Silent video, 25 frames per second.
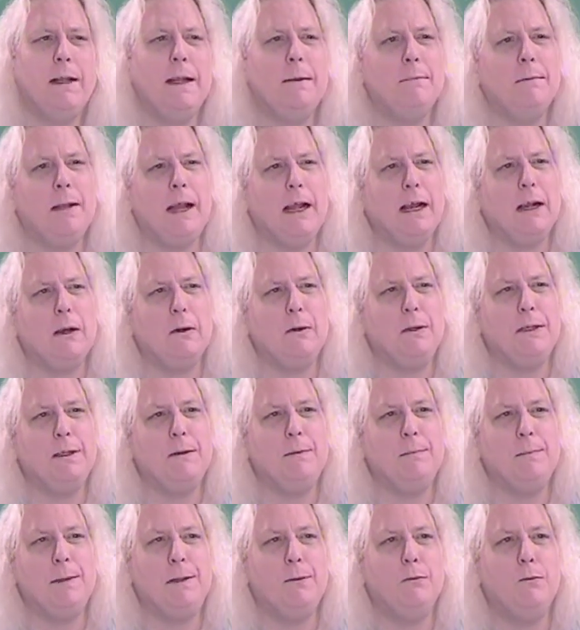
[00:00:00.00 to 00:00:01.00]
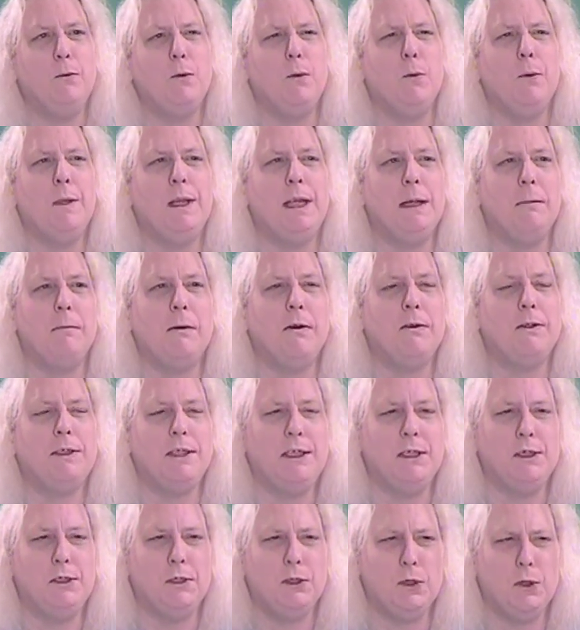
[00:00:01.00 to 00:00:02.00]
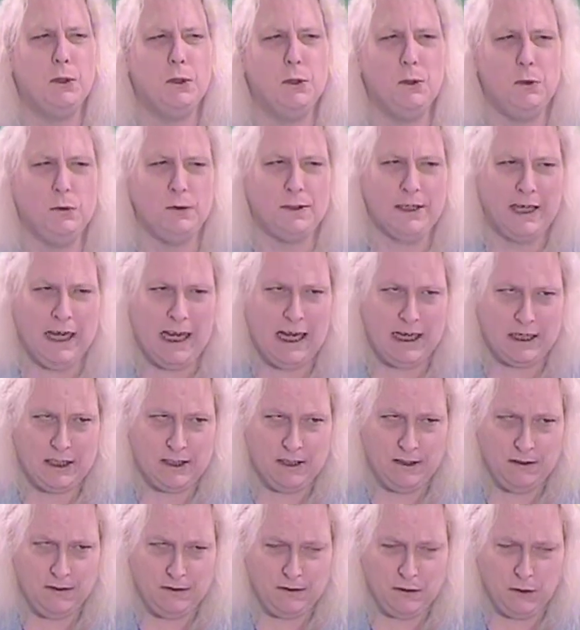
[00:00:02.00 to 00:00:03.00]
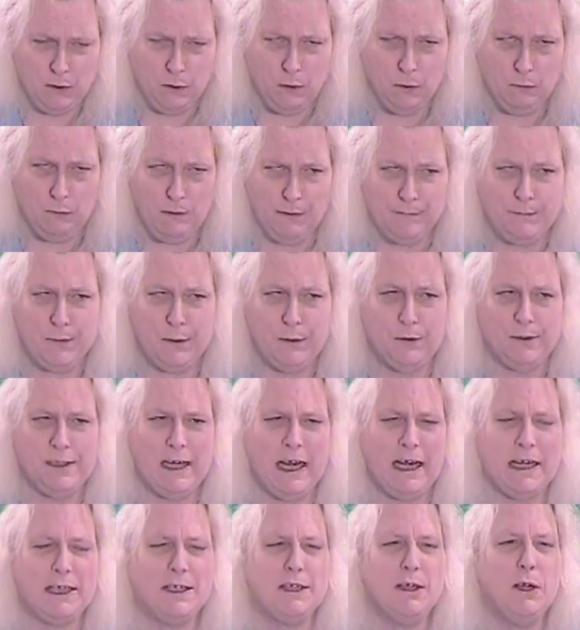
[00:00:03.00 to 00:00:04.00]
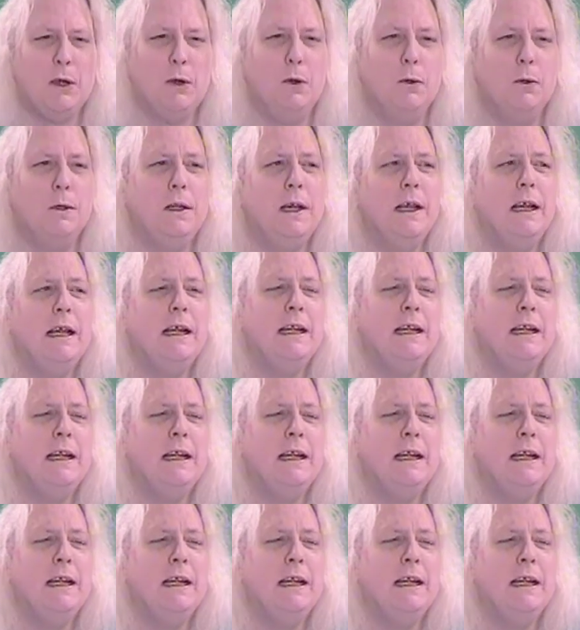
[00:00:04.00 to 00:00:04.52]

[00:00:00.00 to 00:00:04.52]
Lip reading: I'm not going to be worrying about the Internal Revenue Tax Code.